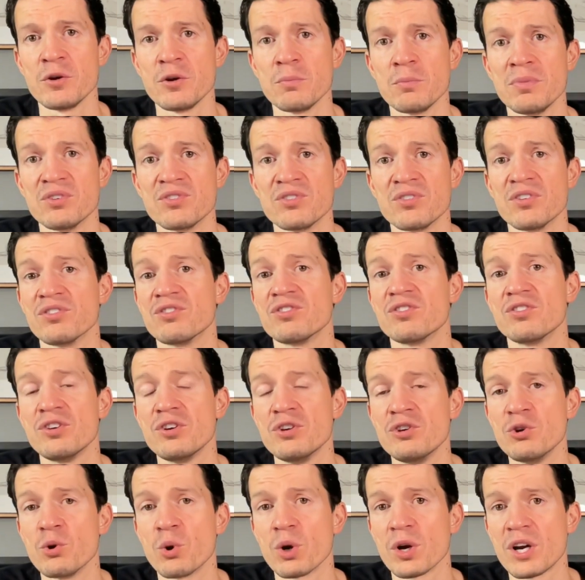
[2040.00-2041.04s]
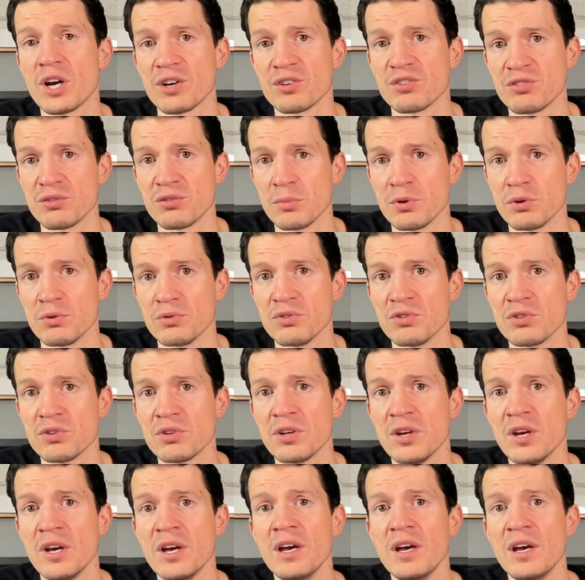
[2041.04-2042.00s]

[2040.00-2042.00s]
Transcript: business your customers